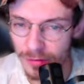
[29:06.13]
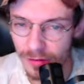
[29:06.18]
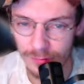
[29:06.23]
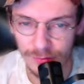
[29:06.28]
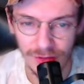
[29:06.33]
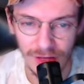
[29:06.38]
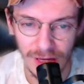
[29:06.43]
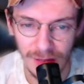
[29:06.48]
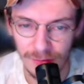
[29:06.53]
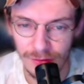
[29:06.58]

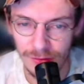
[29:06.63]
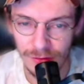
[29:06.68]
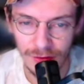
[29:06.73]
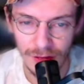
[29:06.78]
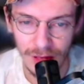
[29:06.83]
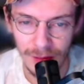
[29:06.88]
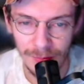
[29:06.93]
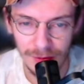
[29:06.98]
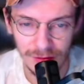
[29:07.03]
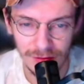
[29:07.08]
sometimes
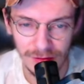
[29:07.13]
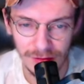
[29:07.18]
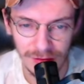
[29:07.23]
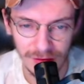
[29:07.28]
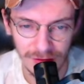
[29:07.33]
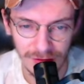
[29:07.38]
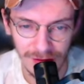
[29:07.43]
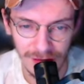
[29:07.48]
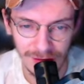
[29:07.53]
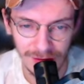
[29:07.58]
abilities
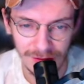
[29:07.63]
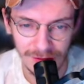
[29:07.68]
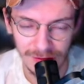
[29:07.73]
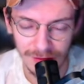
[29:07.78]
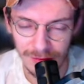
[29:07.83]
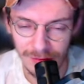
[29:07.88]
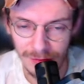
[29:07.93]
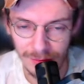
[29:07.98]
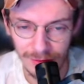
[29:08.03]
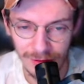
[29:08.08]
get silenced
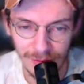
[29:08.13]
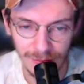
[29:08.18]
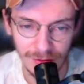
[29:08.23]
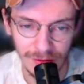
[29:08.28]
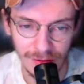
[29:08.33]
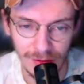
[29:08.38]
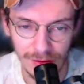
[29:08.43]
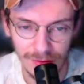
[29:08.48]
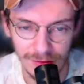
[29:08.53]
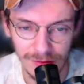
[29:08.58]
and sometimes
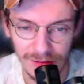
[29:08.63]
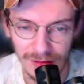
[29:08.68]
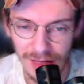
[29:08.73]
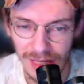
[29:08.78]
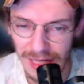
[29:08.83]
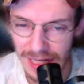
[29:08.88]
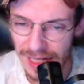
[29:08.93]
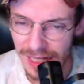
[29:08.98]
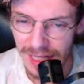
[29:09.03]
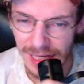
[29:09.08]
it doesn't.
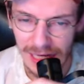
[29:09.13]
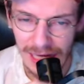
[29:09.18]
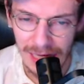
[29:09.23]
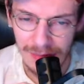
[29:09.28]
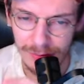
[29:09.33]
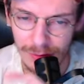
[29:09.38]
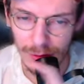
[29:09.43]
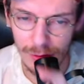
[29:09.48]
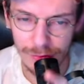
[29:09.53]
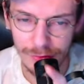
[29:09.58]

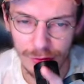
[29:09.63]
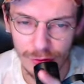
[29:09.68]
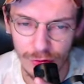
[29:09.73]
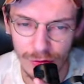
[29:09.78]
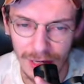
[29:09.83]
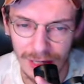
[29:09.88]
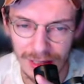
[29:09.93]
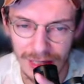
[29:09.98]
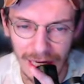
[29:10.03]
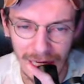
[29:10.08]
I've also
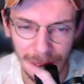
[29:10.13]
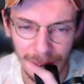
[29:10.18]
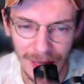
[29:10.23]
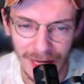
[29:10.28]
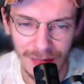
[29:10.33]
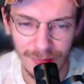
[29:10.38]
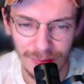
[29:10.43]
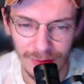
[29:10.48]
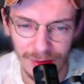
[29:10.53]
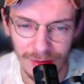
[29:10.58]
tried getting
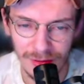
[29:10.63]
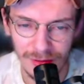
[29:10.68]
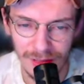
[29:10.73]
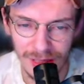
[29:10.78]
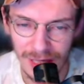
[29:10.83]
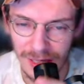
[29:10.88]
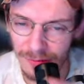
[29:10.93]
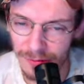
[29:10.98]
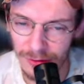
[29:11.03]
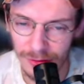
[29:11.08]
mana burned,
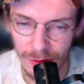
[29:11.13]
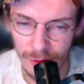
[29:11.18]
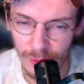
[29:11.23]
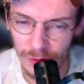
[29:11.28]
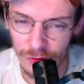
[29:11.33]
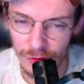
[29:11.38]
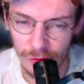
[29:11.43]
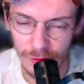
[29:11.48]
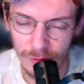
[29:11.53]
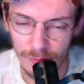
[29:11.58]
even though
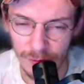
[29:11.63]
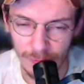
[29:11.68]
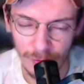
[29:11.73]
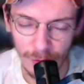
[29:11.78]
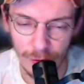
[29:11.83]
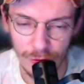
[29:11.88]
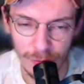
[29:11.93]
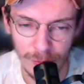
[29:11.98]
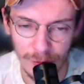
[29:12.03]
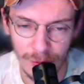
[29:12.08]
it shouldn't be
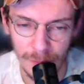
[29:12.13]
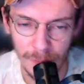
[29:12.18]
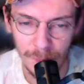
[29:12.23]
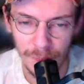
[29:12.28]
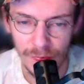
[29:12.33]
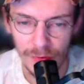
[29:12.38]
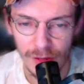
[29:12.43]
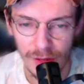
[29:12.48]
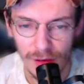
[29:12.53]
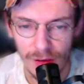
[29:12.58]
possible,
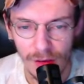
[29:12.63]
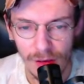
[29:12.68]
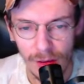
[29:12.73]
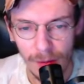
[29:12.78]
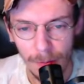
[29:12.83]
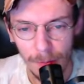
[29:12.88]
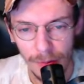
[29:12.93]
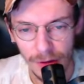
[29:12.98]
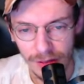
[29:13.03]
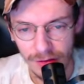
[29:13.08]

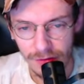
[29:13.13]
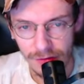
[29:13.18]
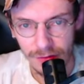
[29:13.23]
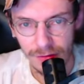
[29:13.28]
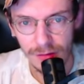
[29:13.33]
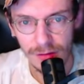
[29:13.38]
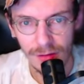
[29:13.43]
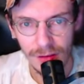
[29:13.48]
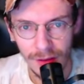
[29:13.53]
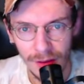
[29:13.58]
but
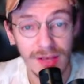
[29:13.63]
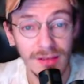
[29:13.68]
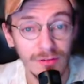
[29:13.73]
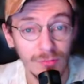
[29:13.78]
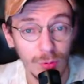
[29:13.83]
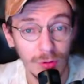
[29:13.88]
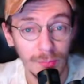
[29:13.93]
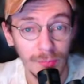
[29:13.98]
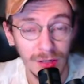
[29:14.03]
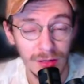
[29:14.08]
that
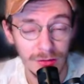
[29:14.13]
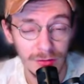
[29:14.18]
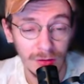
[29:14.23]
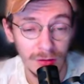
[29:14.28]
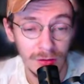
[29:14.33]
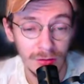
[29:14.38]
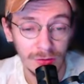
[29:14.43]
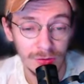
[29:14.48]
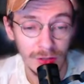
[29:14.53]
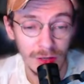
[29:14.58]
is what Minotaur
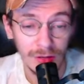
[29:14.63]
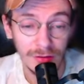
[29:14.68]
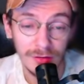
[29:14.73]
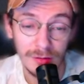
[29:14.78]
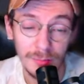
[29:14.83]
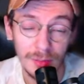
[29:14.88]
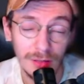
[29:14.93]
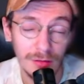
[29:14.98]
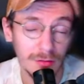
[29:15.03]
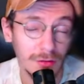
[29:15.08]
Horn does.
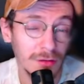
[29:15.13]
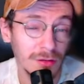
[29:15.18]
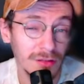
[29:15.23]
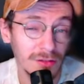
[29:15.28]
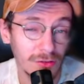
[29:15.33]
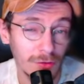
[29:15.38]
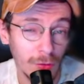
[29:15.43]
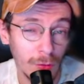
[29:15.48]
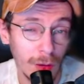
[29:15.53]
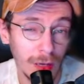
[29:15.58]
And Minotaur Horn
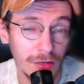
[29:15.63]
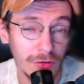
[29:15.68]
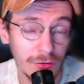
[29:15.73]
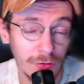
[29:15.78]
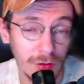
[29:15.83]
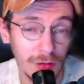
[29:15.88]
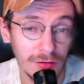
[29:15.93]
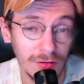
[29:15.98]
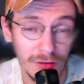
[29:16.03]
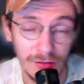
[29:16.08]
is quite
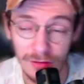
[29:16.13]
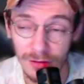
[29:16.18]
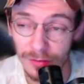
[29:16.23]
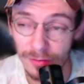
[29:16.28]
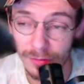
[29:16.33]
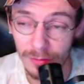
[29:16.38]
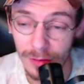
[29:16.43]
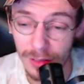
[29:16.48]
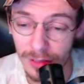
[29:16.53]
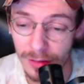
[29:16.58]
strong as a tier
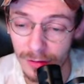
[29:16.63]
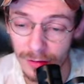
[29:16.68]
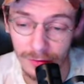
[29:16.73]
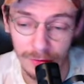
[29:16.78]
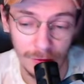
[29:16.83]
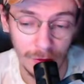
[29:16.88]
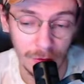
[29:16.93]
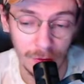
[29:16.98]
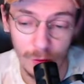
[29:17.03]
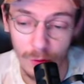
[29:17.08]
3
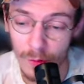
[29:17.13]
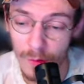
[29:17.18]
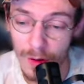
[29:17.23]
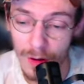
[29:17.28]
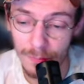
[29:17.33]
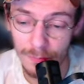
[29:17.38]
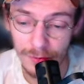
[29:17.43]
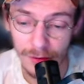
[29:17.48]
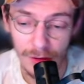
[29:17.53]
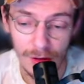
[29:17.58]
because on
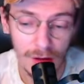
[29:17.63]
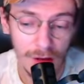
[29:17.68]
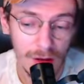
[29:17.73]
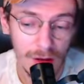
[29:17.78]
Quap,